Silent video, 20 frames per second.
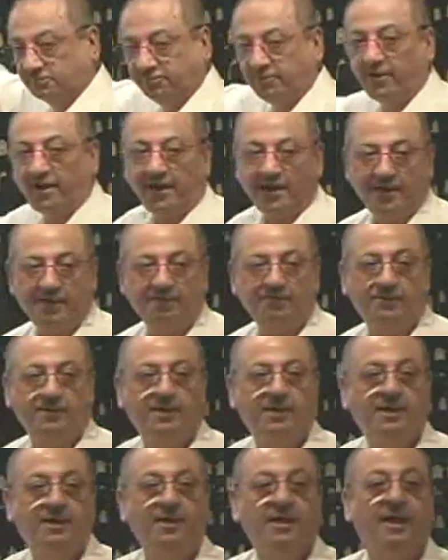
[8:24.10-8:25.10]
five,
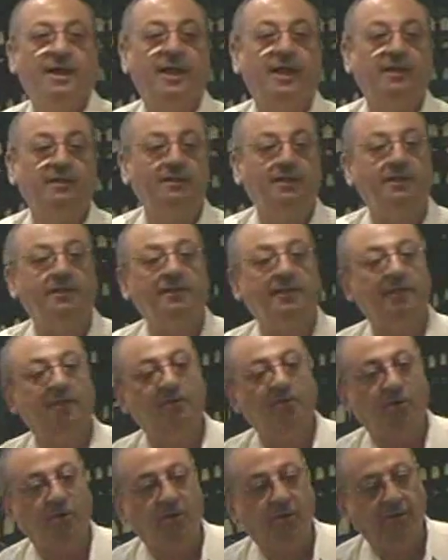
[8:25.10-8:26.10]
and then they
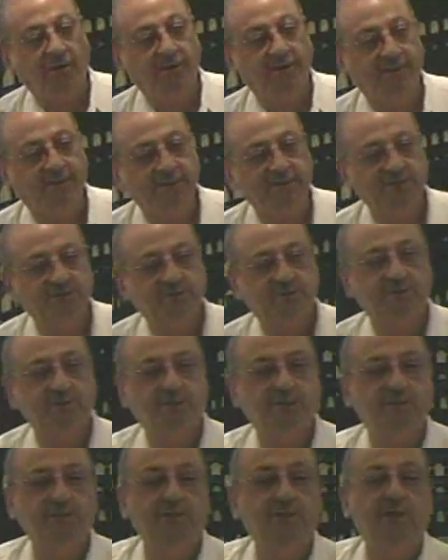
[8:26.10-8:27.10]
call this
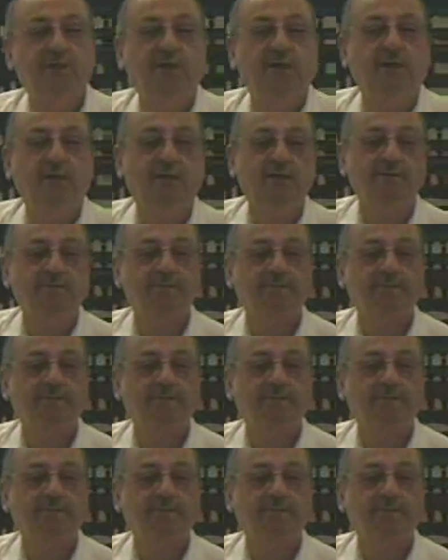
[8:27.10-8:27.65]
uh,